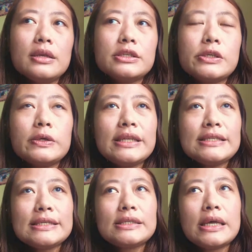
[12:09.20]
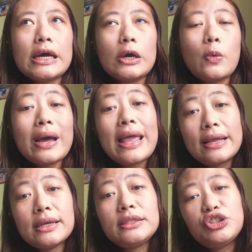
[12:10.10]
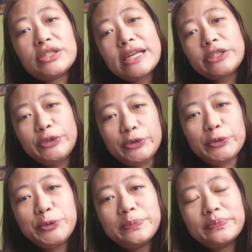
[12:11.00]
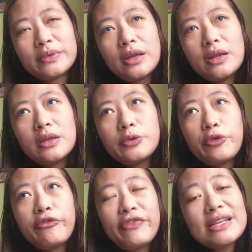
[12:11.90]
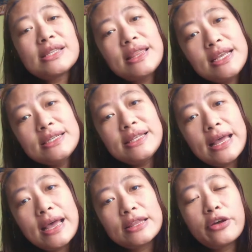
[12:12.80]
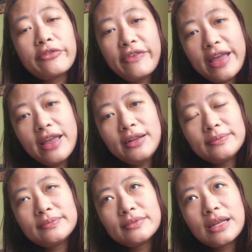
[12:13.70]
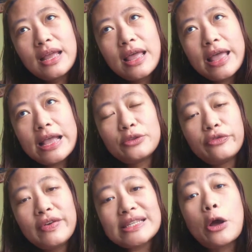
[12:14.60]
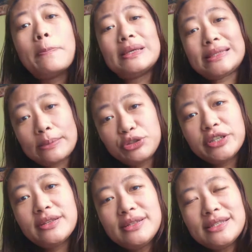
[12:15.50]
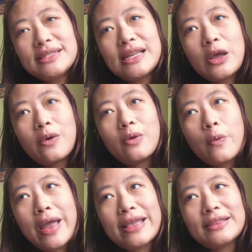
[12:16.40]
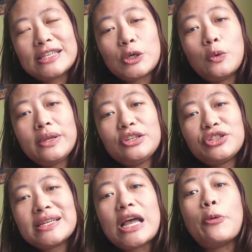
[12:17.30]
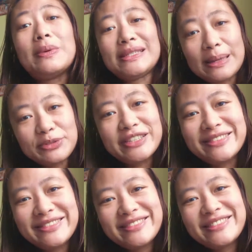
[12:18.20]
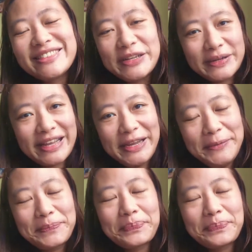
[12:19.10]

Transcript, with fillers: So this is uh, what anger teaches us to do. To fix things that are not fair and to fix our perceptions when it's only just our perception. Okay?